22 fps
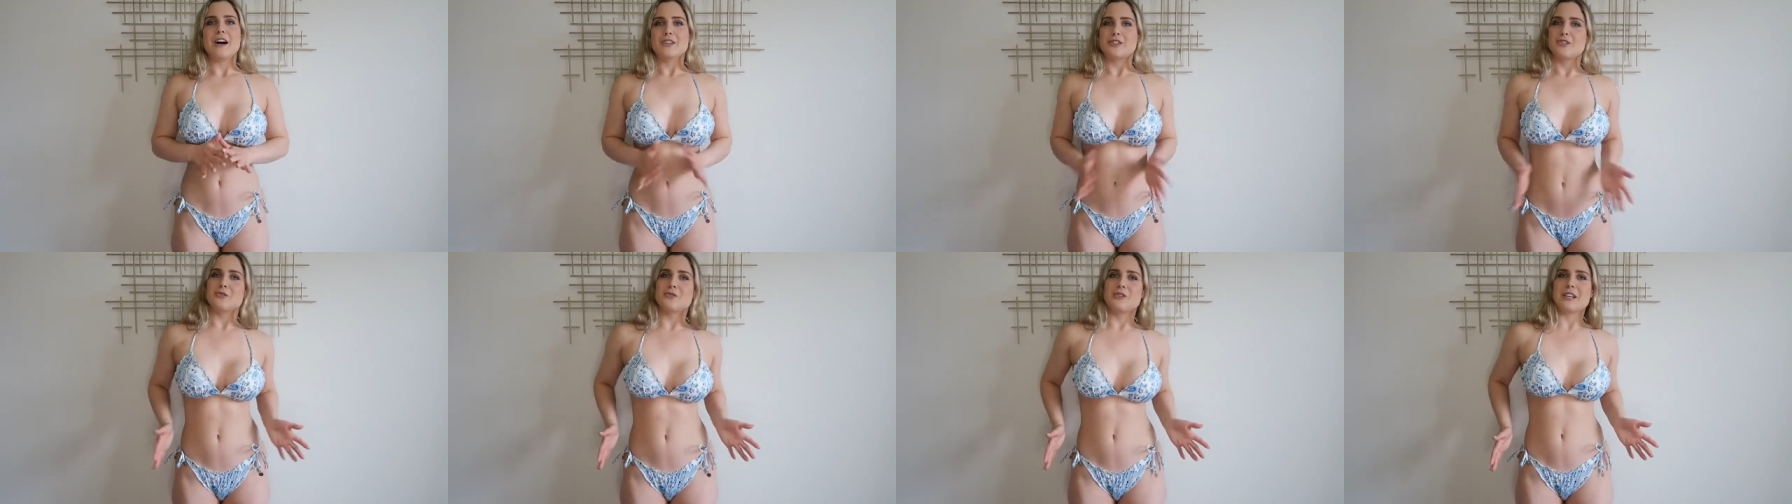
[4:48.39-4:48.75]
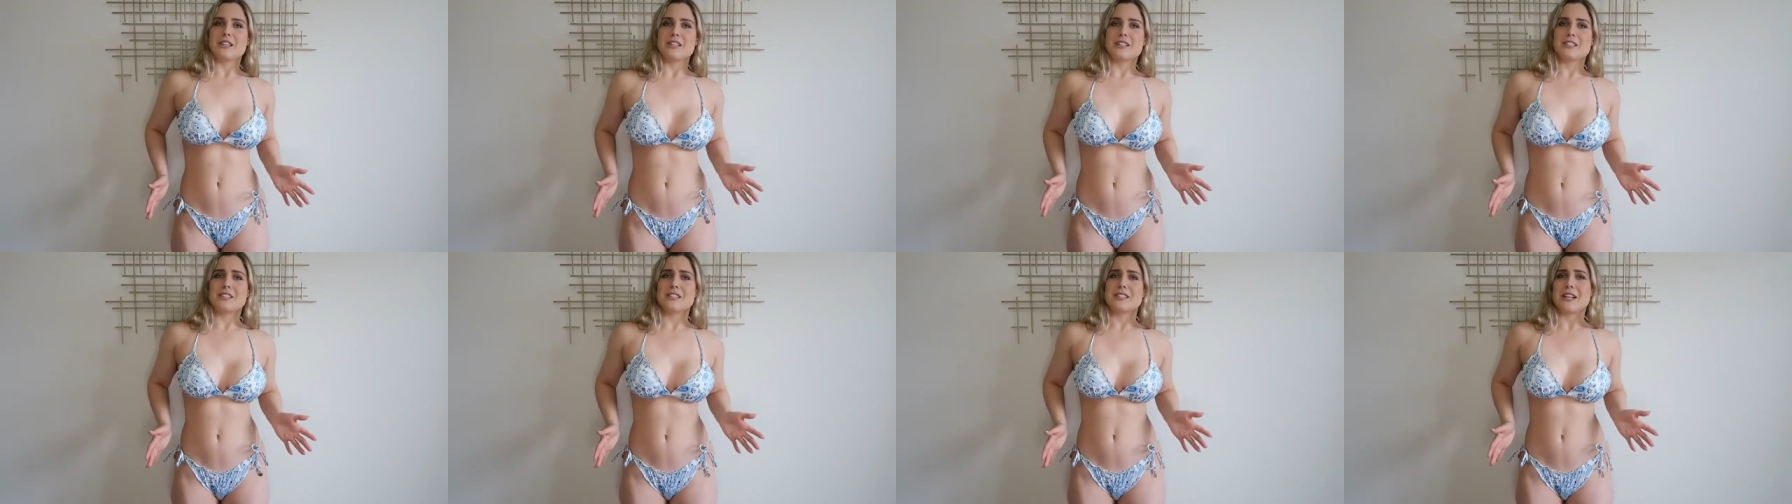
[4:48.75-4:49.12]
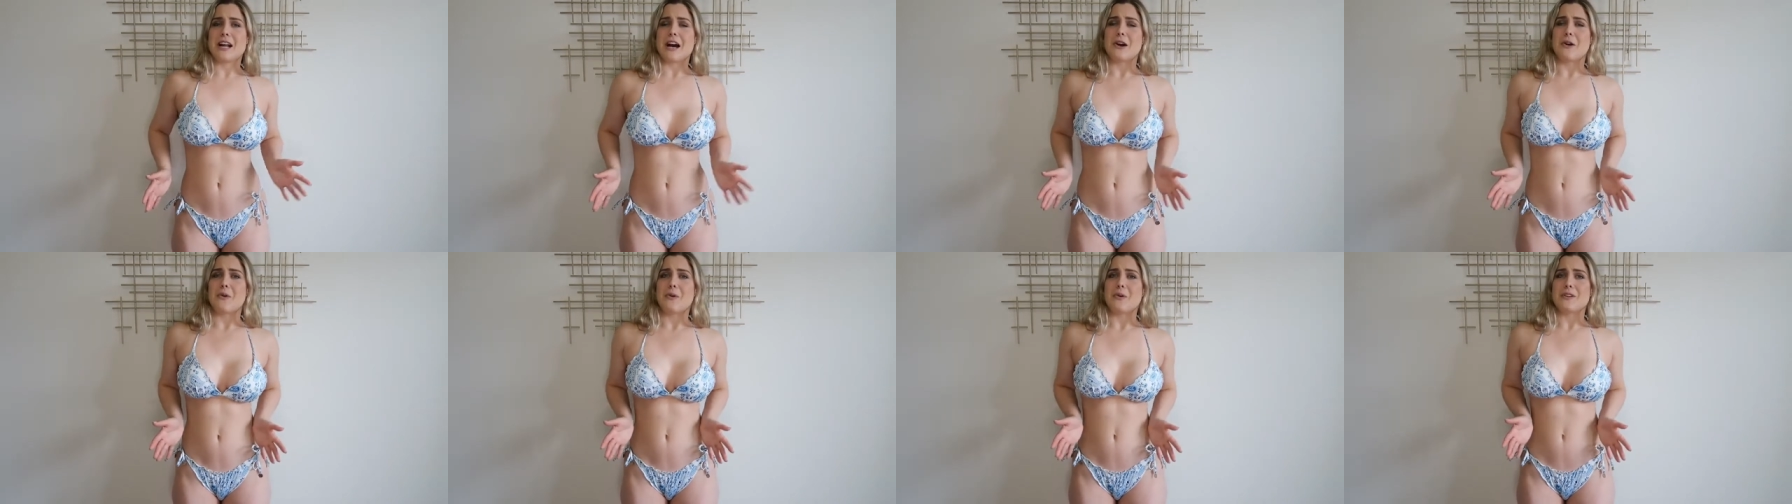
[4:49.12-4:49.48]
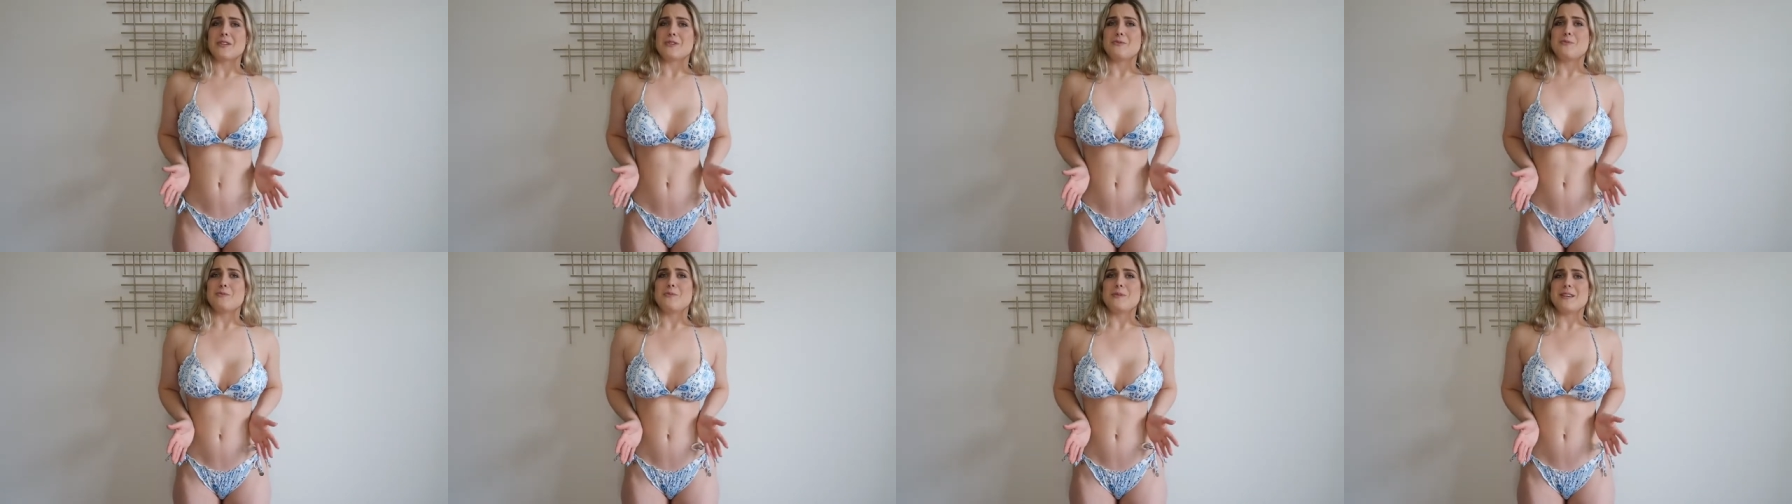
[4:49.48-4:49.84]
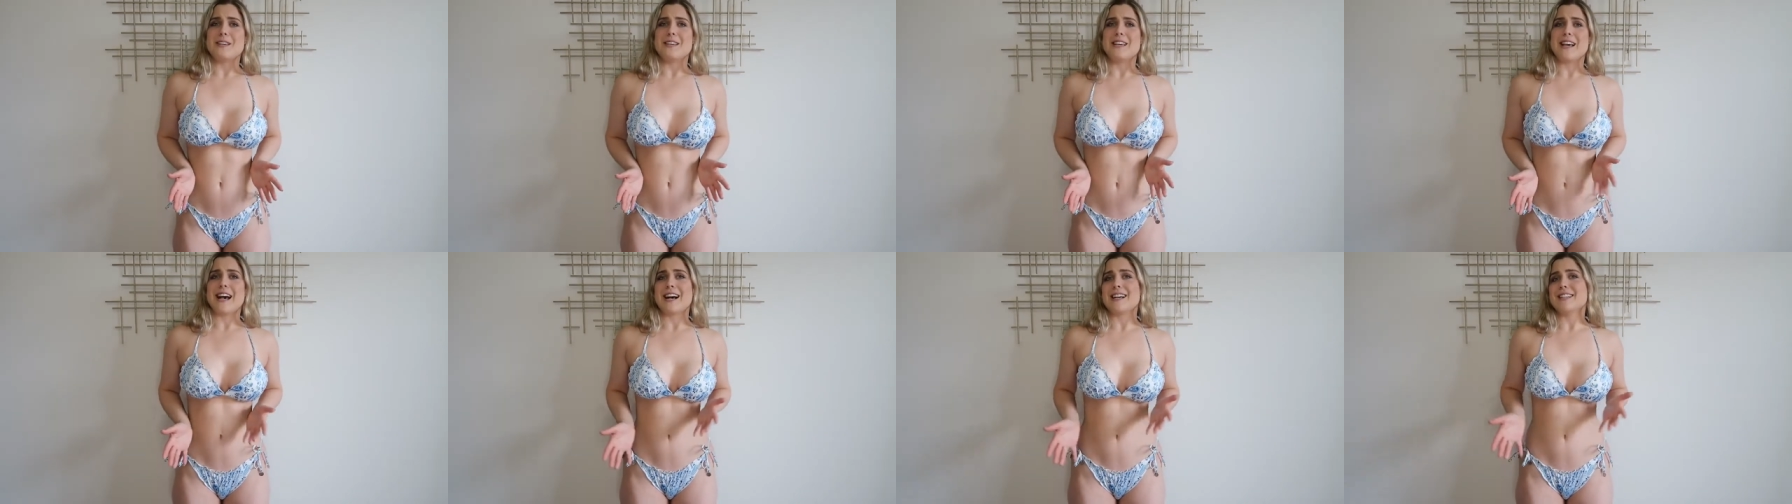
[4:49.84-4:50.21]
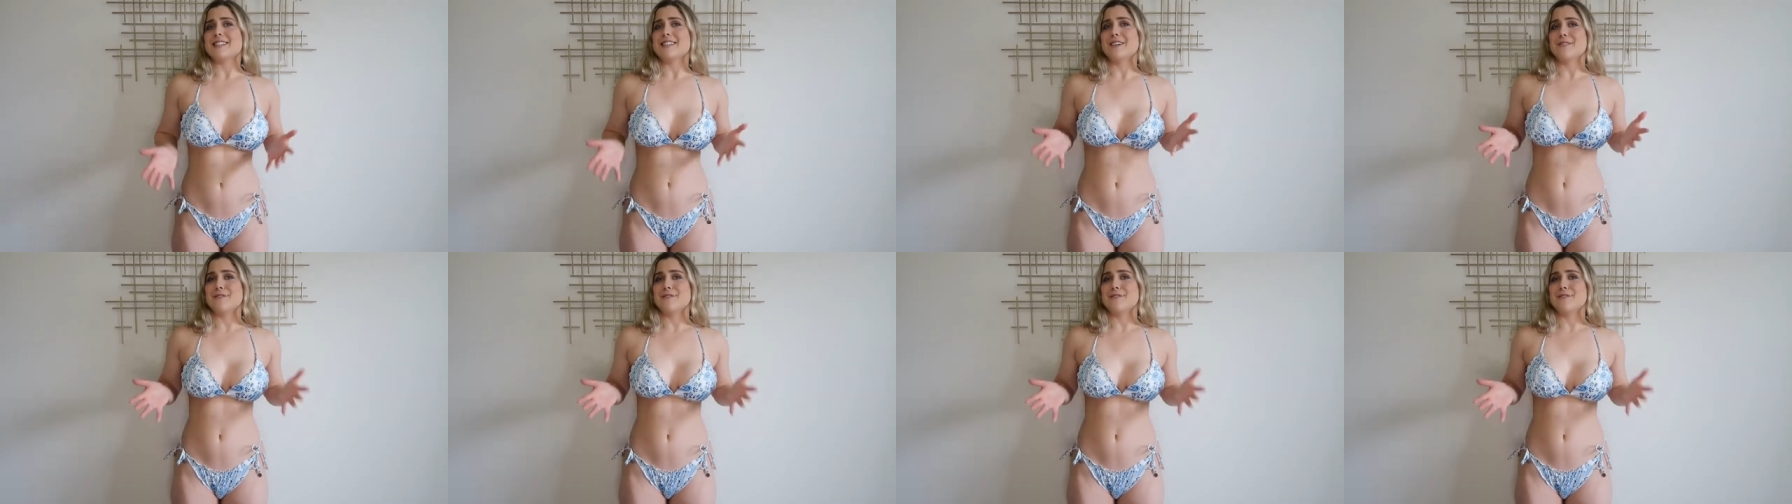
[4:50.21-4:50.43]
a suit like this is not going to be as